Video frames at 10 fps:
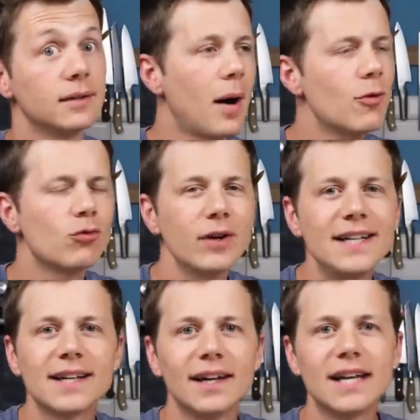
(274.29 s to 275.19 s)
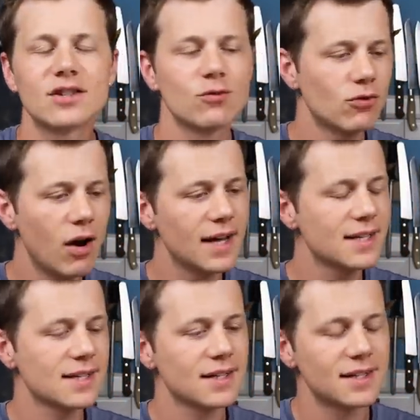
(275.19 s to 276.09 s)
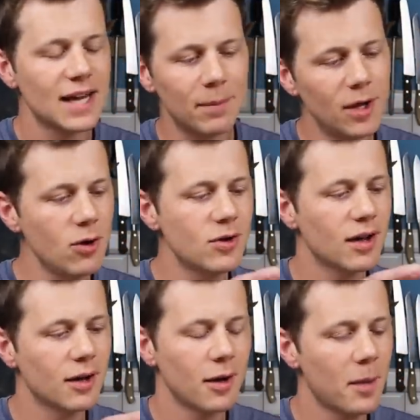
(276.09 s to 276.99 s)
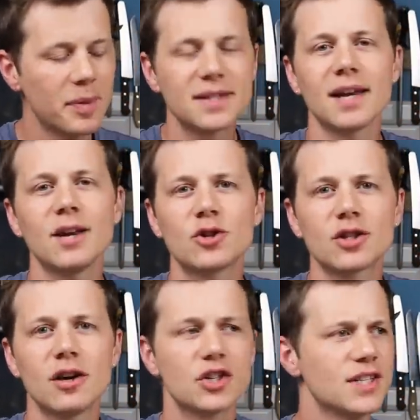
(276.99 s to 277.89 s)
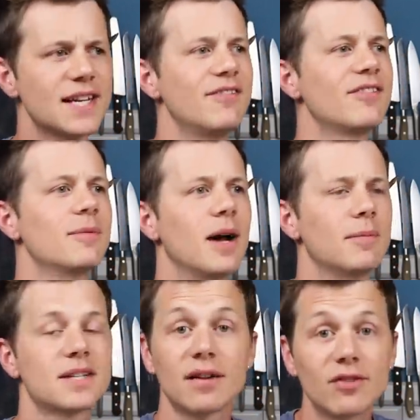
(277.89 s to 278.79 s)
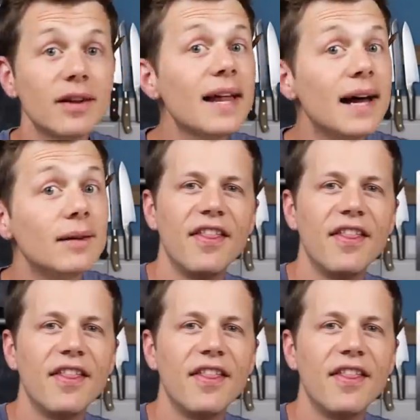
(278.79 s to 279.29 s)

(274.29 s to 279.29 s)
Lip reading: But read it, it's rice, tapioca, a potato starch and xanthan gum, and stuff like that.